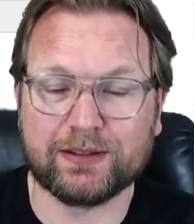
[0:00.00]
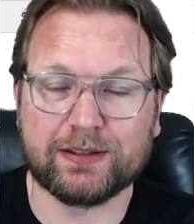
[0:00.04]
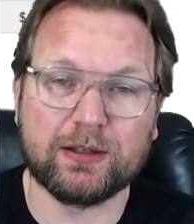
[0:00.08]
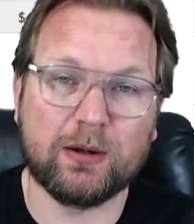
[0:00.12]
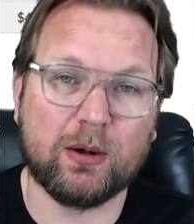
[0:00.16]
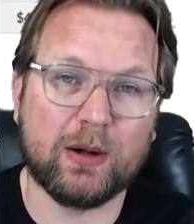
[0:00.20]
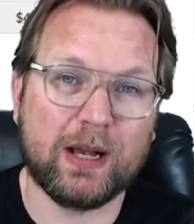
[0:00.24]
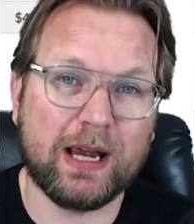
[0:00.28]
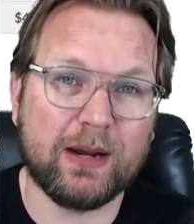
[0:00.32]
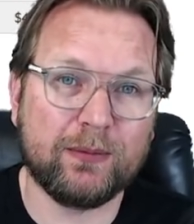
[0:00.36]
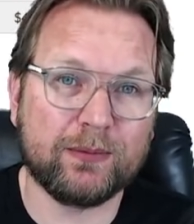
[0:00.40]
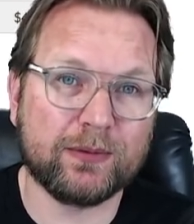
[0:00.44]

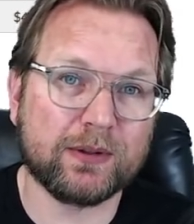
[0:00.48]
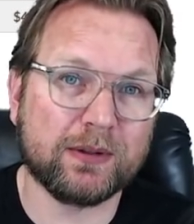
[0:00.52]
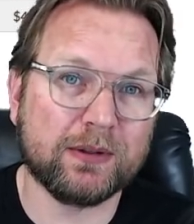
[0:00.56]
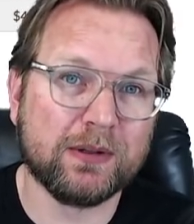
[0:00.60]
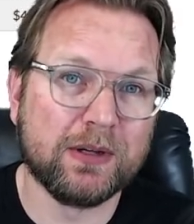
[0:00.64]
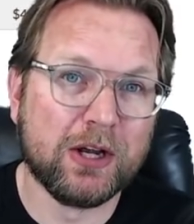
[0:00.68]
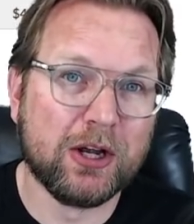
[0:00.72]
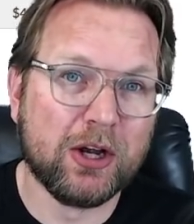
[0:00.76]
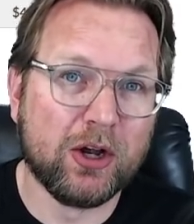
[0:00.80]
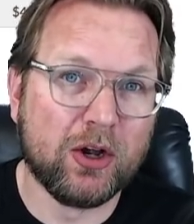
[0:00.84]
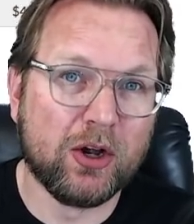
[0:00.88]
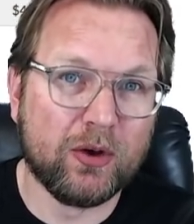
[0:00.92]
So after
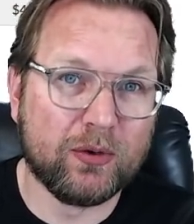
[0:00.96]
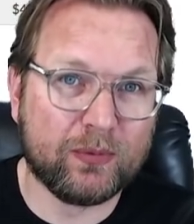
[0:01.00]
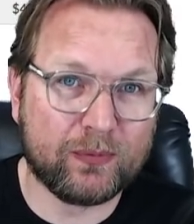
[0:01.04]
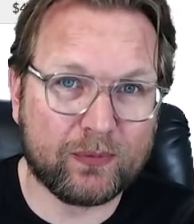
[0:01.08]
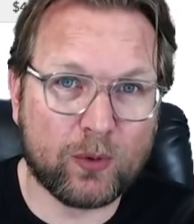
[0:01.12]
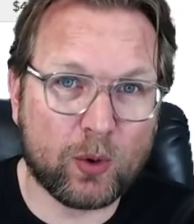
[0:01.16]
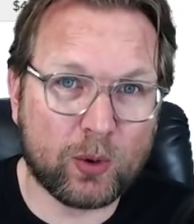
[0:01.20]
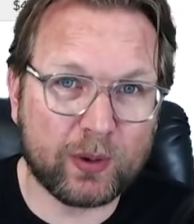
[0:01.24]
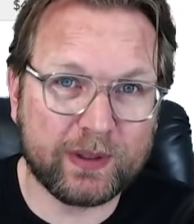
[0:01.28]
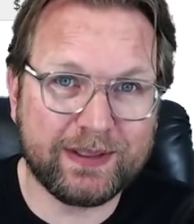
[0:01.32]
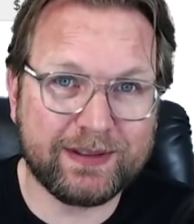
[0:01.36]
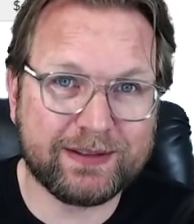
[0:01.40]

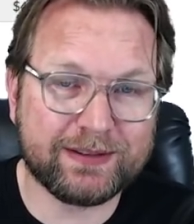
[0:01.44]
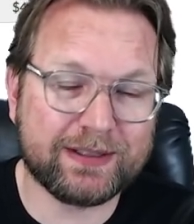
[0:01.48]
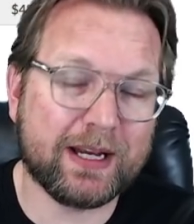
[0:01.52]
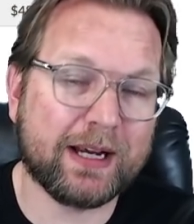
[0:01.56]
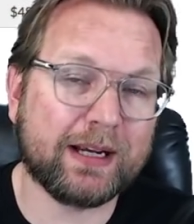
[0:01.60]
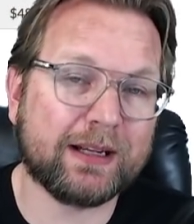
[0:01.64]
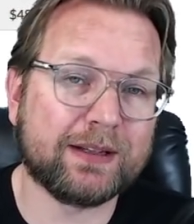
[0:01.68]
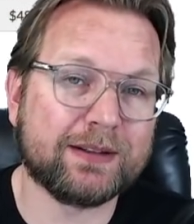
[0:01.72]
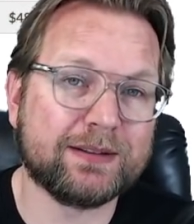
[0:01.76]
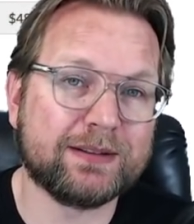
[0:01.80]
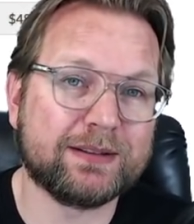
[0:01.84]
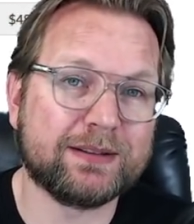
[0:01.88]
40
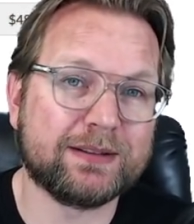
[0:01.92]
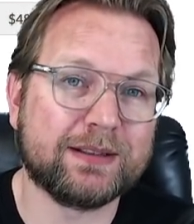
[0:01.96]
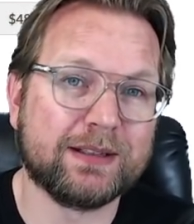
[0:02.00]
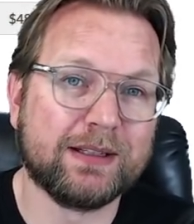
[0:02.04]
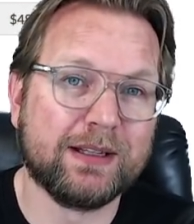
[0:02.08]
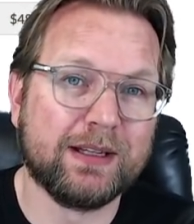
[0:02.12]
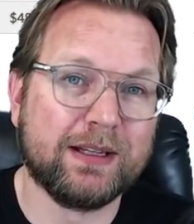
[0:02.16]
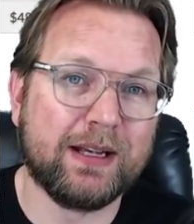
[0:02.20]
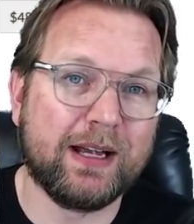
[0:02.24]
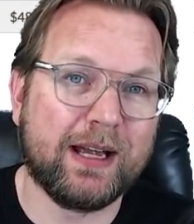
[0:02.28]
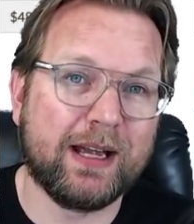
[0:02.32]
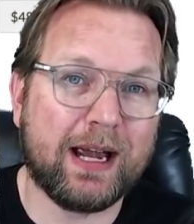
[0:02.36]
seconds,
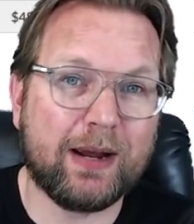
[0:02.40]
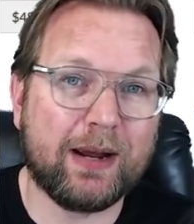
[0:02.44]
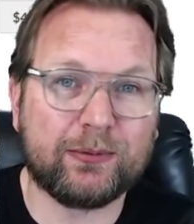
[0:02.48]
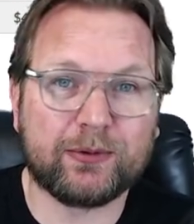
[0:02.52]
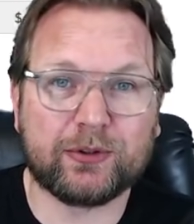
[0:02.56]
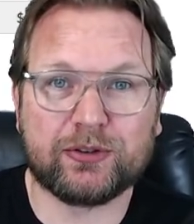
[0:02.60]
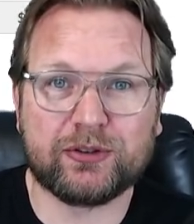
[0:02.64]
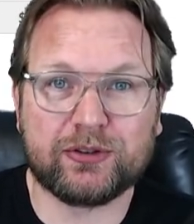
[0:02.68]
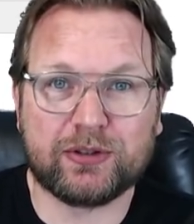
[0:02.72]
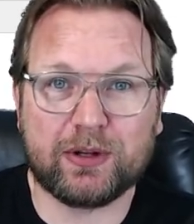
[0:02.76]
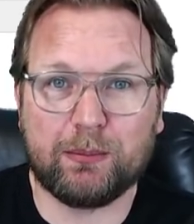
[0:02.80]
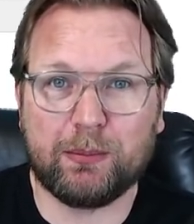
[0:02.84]

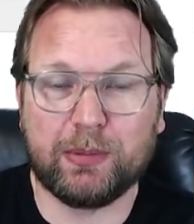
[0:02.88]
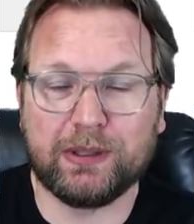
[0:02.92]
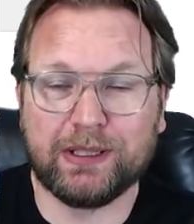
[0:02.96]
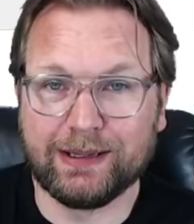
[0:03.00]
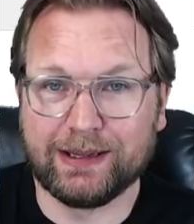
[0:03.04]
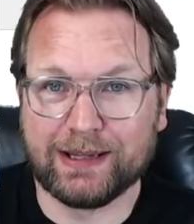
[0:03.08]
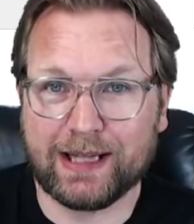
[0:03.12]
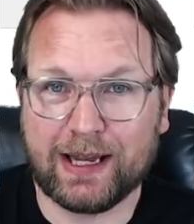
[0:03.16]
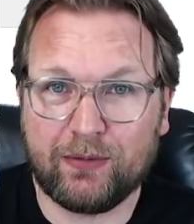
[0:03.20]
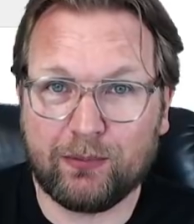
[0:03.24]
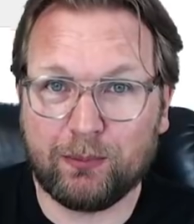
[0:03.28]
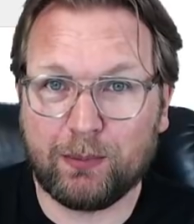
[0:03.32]
after somebody
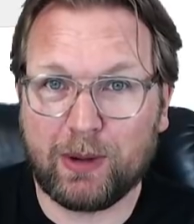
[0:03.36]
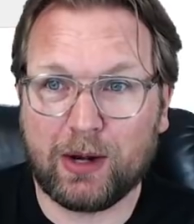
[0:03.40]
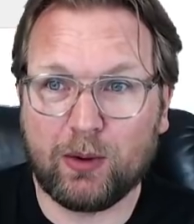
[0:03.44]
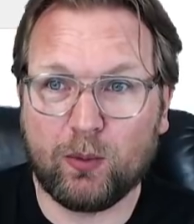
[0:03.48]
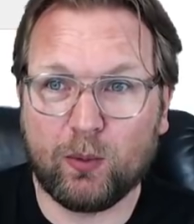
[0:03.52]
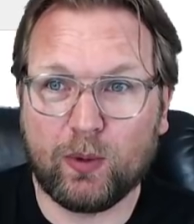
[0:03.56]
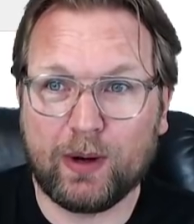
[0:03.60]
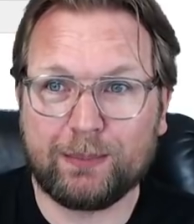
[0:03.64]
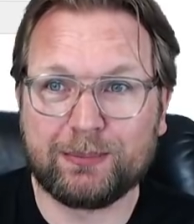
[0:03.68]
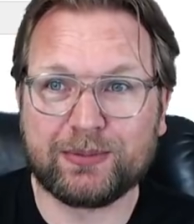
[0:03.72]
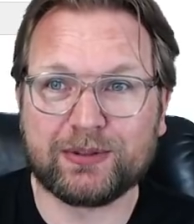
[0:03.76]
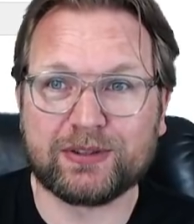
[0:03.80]
left my
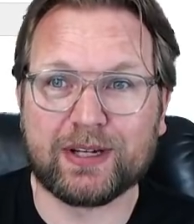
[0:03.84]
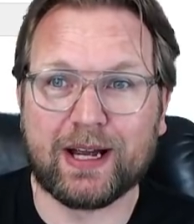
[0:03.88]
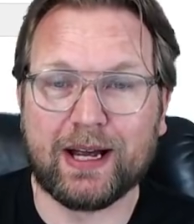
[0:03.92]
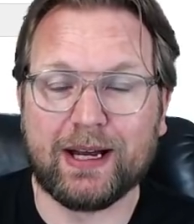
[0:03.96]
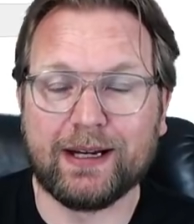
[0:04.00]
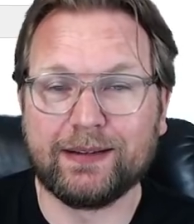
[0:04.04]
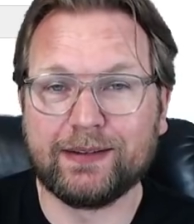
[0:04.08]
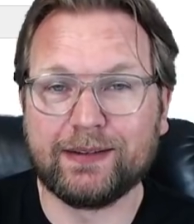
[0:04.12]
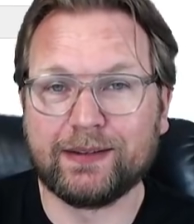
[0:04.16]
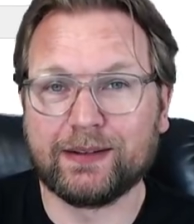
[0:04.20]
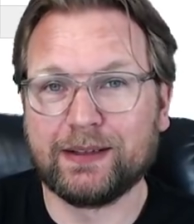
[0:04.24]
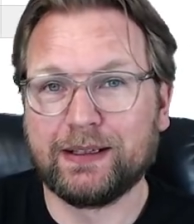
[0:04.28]

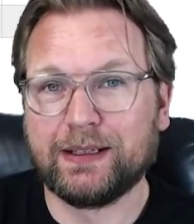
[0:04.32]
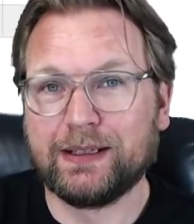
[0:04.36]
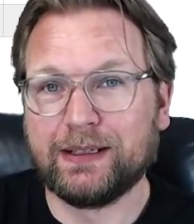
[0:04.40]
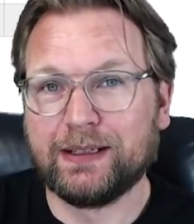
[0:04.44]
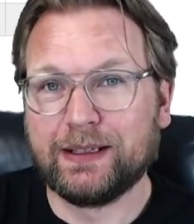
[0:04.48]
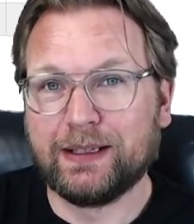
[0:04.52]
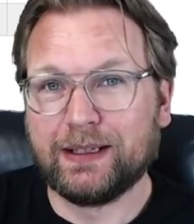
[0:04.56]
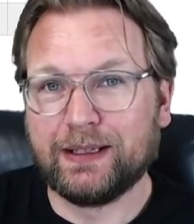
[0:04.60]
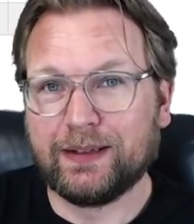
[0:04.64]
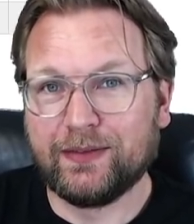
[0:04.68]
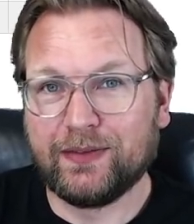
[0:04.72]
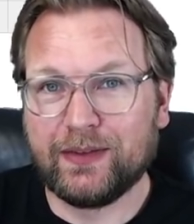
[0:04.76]
website,
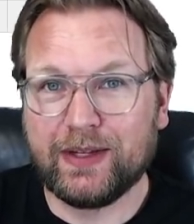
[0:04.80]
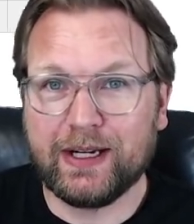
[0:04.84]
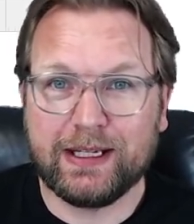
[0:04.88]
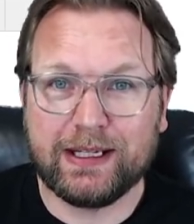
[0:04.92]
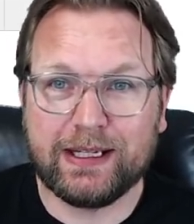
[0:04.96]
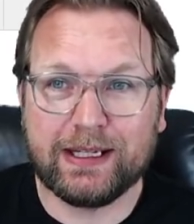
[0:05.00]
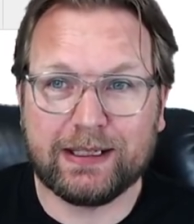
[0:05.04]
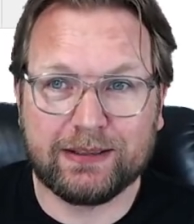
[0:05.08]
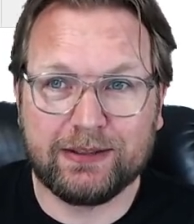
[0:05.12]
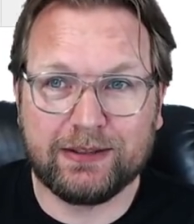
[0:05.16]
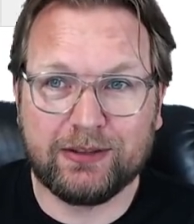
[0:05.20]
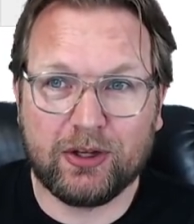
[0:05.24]
they
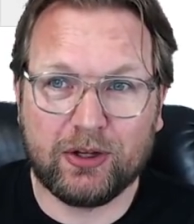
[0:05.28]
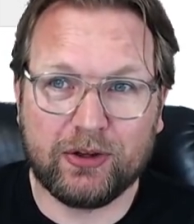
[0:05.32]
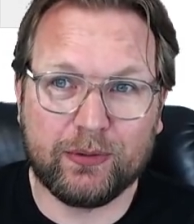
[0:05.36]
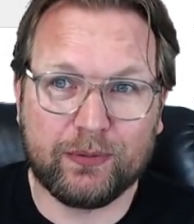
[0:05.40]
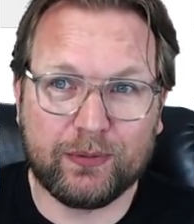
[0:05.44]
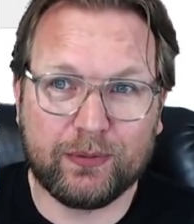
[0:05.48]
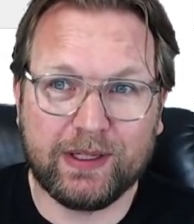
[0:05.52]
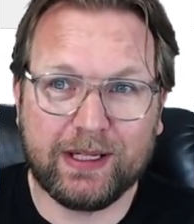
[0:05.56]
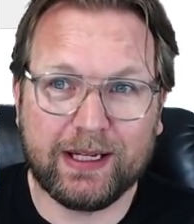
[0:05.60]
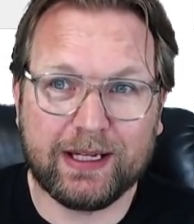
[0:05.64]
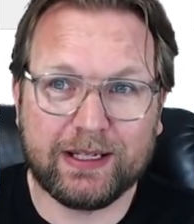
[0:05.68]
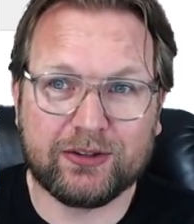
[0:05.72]
get a
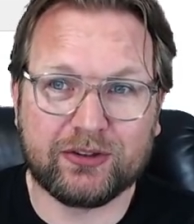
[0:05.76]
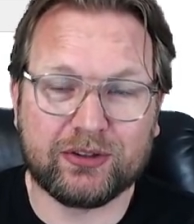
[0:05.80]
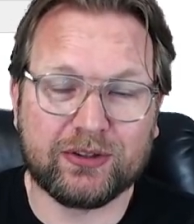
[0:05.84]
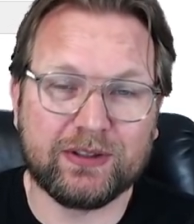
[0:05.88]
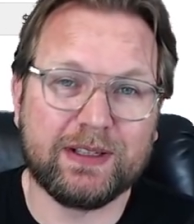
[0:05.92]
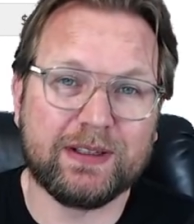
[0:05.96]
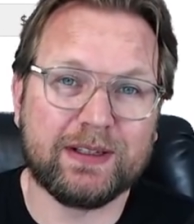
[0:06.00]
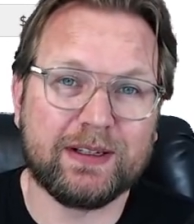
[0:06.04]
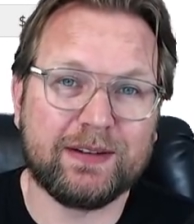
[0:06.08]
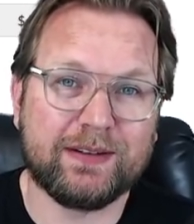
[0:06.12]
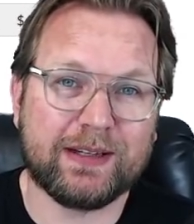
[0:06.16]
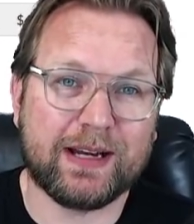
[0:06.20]
notification
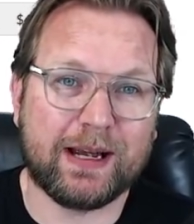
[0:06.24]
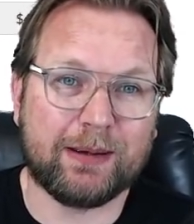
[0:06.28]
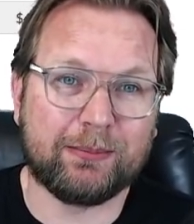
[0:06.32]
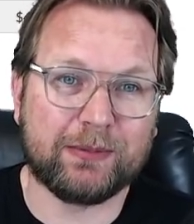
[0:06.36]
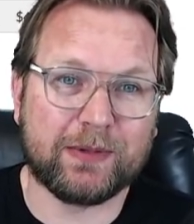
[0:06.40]
in a tab.